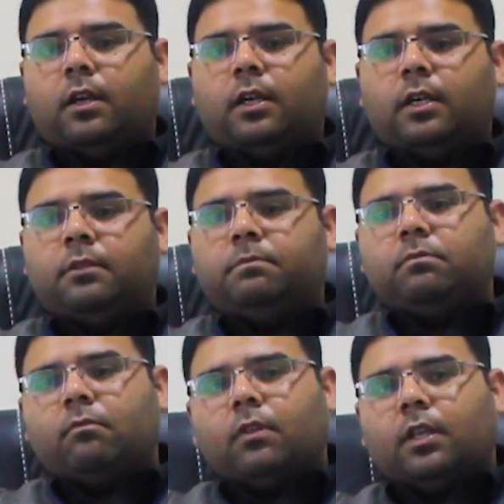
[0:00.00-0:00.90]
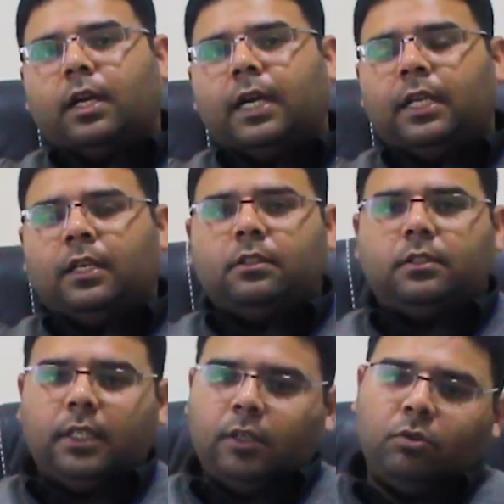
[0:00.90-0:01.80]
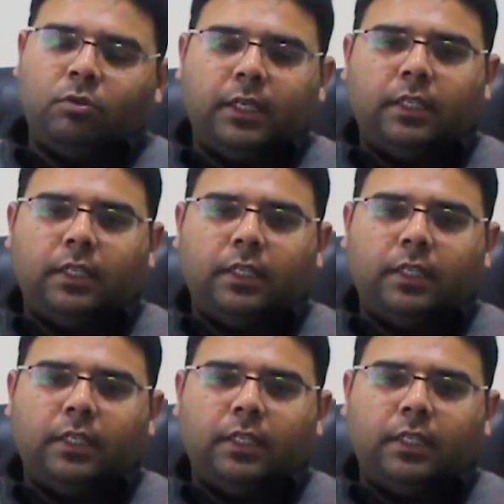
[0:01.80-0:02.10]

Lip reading: I'll see you